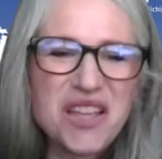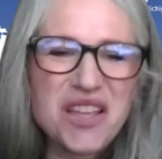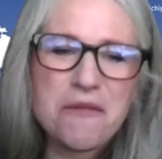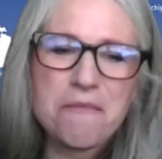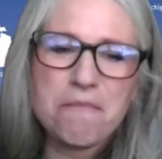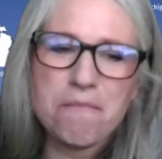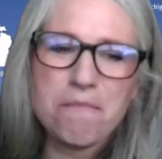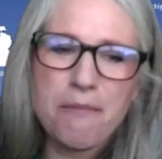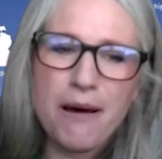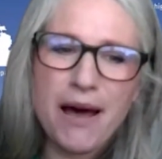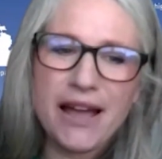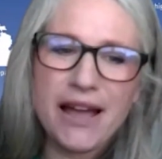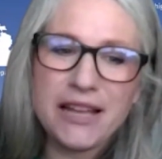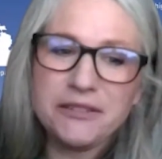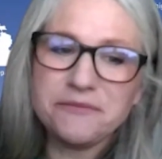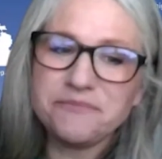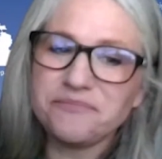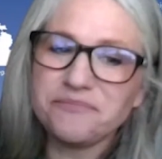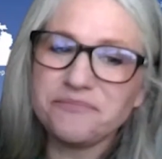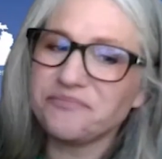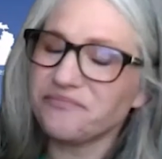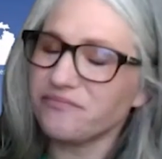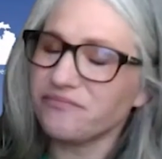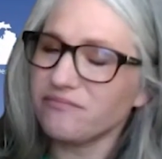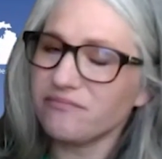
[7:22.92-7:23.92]
But
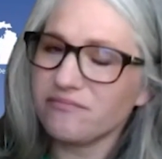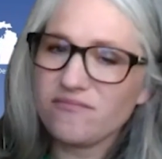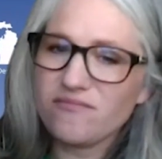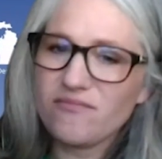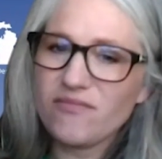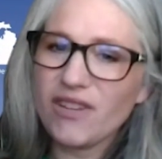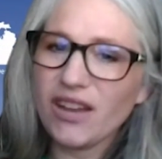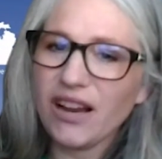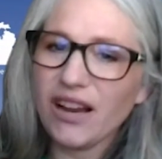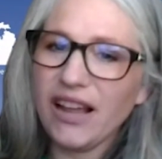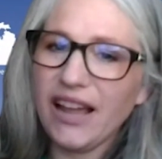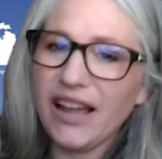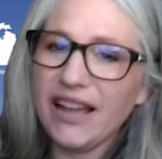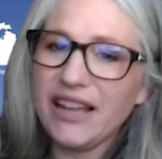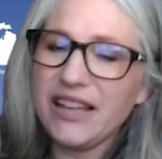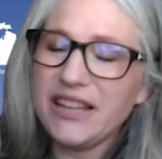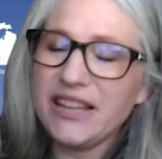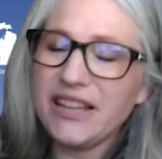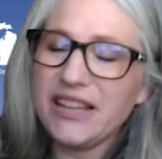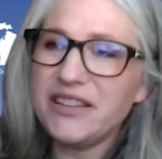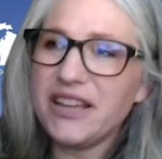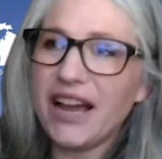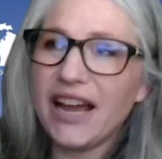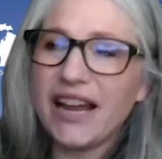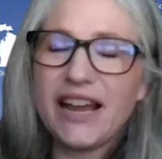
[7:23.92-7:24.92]

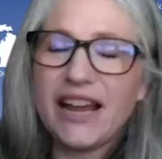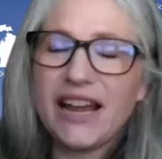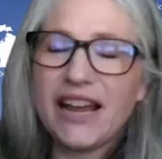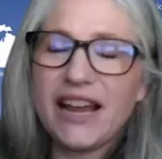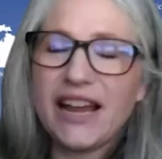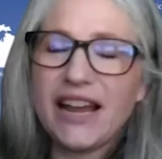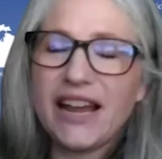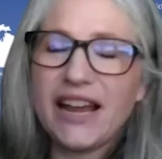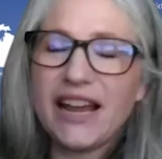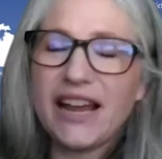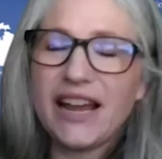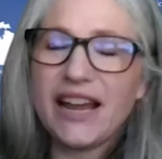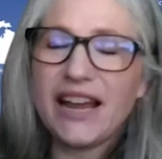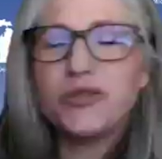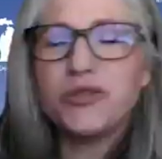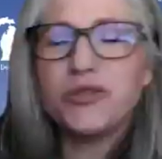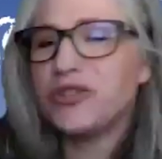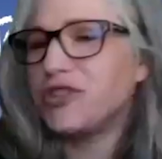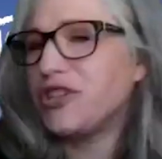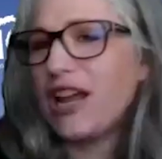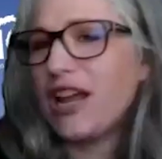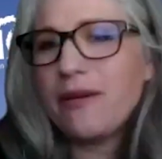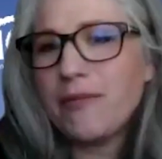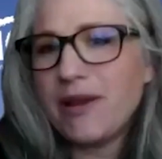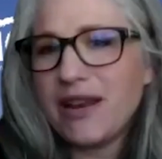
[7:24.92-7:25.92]
I have no
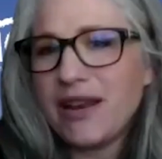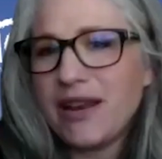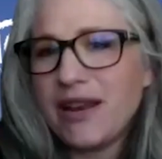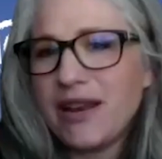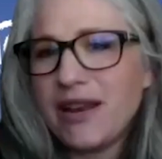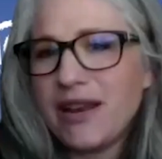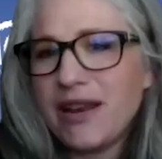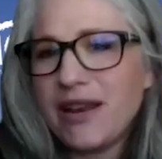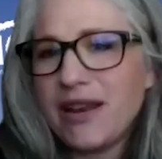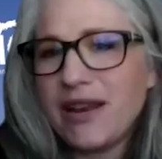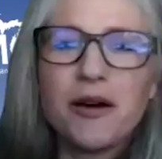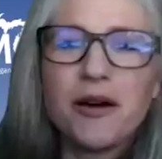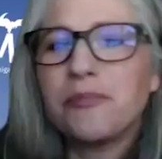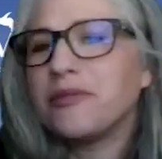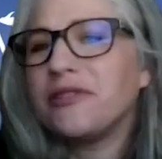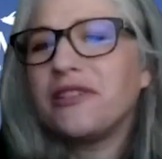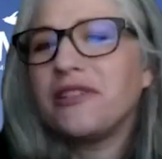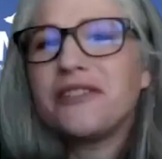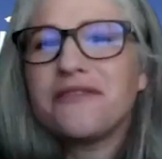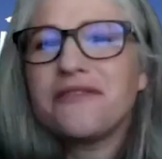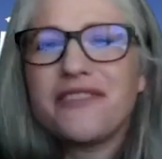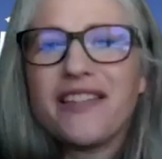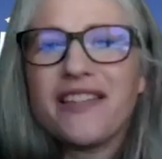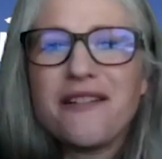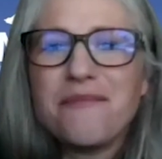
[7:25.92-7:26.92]
shame in eating a couple of
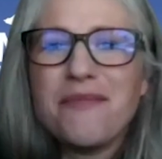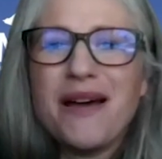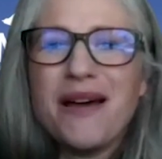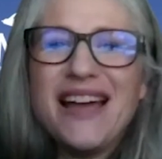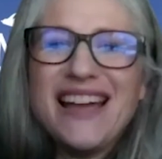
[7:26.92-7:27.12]
them.